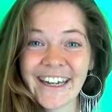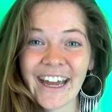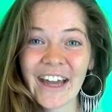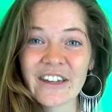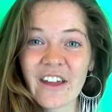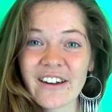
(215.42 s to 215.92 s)

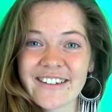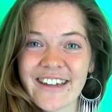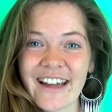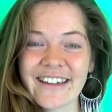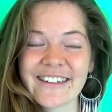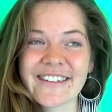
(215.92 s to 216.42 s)
Another
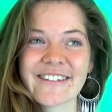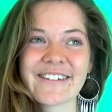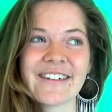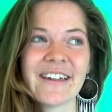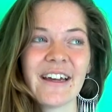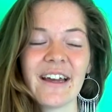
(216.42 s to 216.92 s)
challenge,
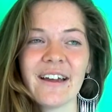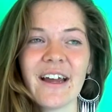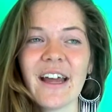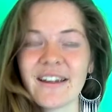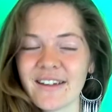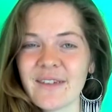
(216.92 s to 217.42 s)

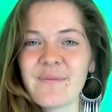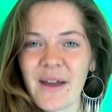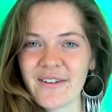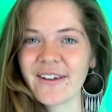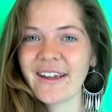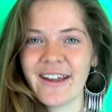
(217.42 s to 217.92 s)
and by
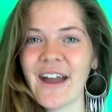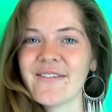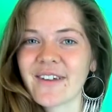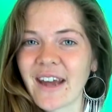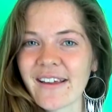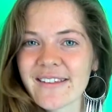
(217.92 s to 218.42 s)
the way, yeah,
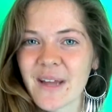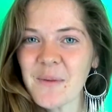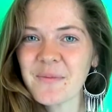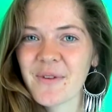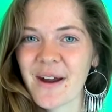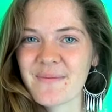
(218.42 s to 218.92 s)
when I
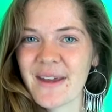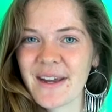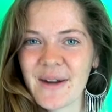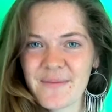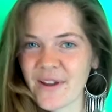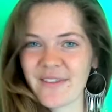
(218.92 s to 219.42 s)
stopped wearing
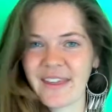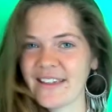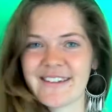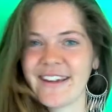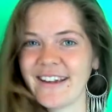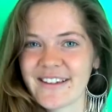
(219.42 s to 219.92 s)
makeup, nothing
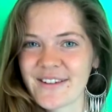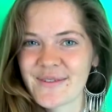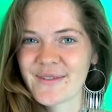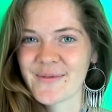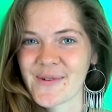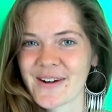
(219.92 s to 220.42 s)
changed.
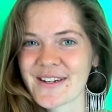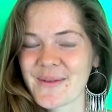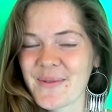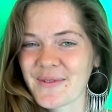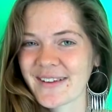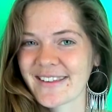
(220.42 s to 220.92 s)
The
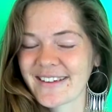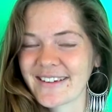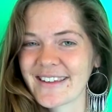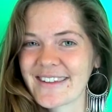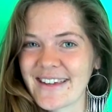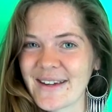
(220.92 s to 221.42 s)
workshops were still
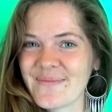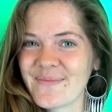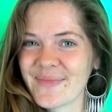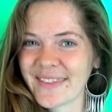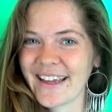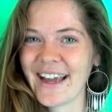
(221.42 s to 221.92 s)
the same.
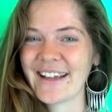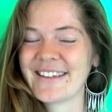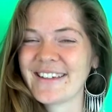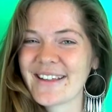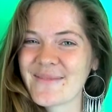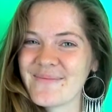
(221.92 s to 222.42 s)

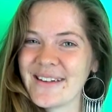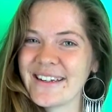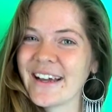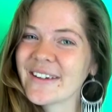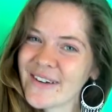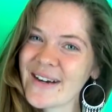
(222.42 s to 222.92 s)
Just me
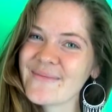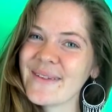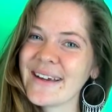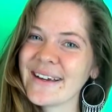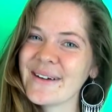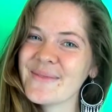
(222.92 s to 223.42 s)
not wearing
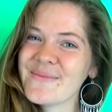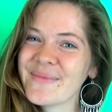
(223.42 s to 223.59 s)
makeup.